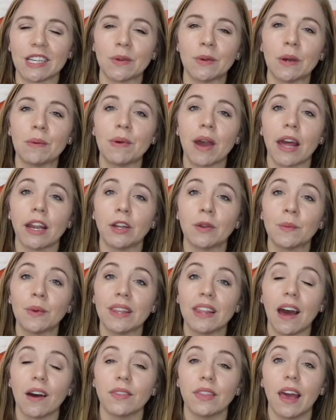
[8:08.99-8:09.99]
quilt pattern
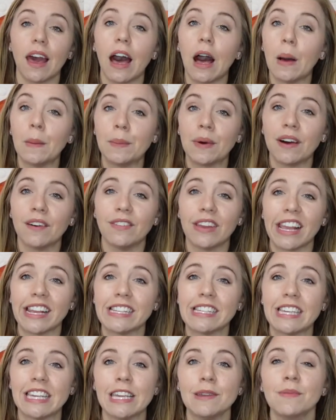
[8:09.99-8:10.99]
without the help of a
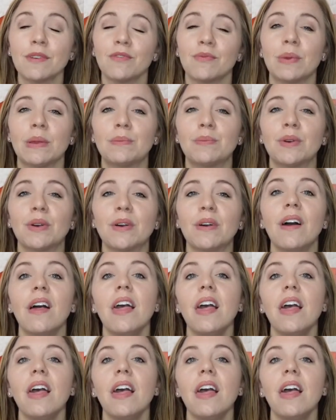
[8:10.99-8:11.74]
team of people